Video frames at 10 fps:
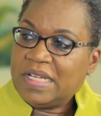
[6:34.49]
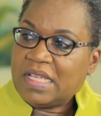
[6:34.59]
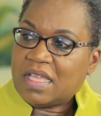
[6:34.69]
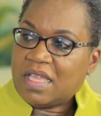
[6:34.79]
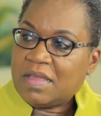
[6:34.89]

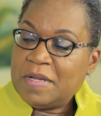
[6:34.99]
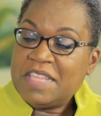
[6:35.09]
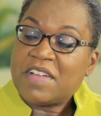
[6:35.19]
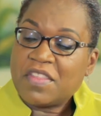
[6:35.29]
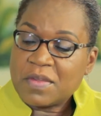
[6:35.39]
Well, I
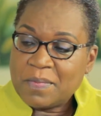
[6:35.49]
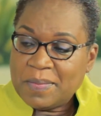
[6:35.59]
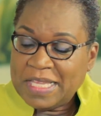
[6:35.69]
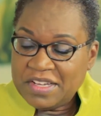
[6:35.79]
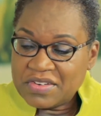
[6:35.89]
believe other
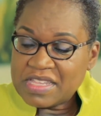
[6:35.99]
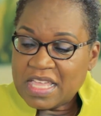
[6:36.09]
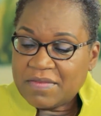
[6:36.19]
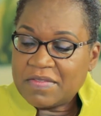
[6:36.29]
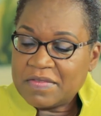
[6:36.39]
lenders
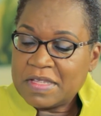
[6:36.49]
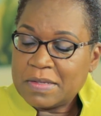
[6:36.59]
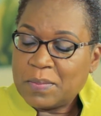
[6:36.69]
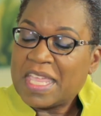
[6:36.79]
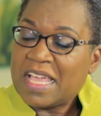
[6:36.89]

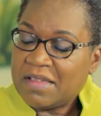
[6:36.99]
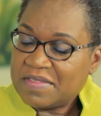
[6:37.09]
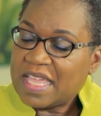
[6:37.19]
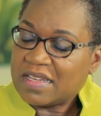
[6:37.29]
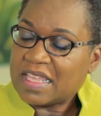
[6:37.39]
may
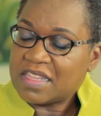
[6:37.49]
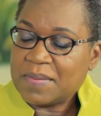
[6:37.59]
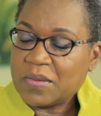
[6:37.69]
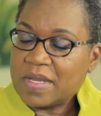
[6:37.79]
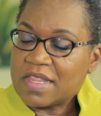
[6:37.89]
have that
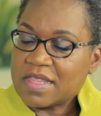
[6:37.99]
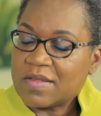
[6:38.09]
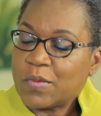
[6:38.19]
experience.